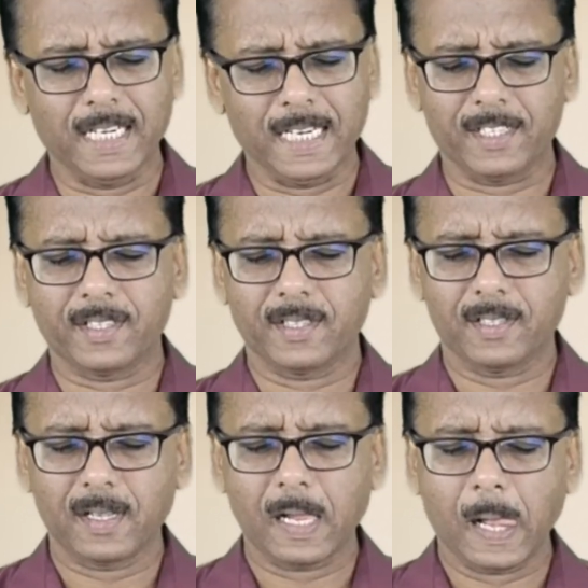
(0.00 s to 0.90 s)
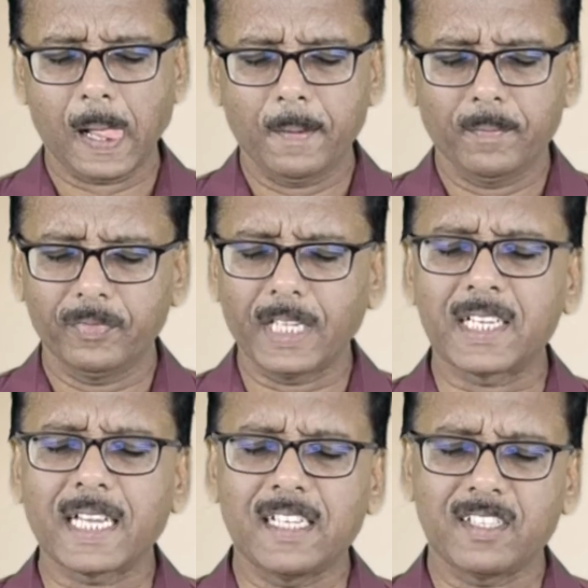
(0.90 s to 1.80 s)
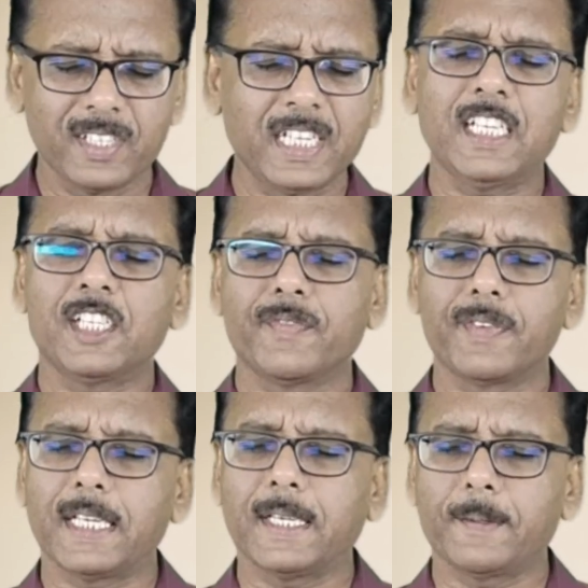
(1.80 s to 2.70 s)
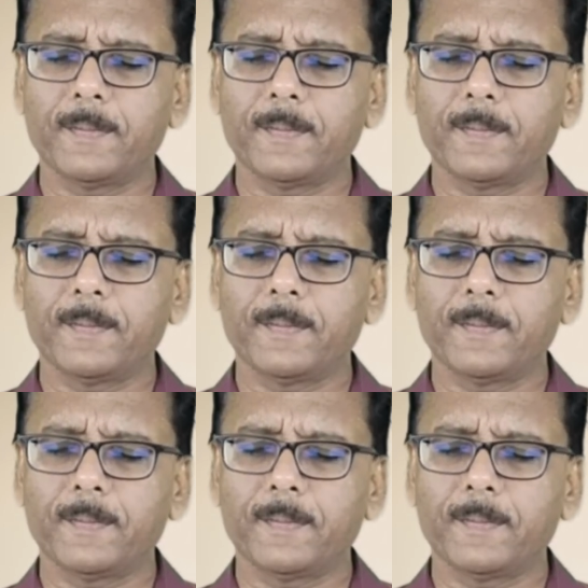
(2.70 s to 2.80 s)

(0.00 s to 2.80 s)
us that can set us free